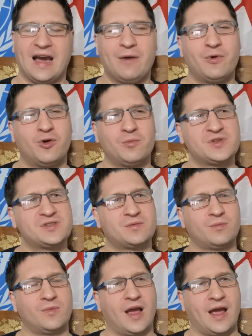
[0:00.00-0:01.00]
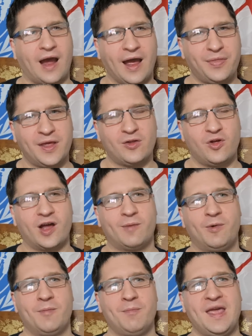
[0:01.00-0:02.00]
I would almost I, I think a lot
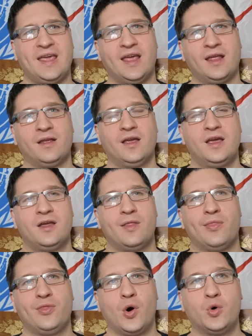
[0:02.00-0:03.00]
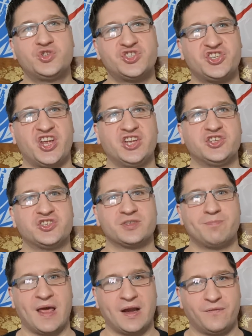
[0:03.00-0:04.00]
about making those
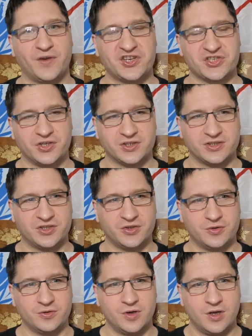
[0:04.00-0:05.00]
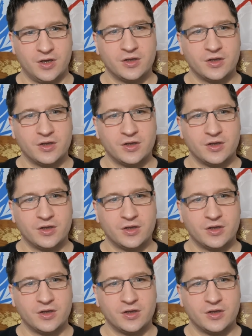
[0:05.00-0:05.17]
changes beneficial to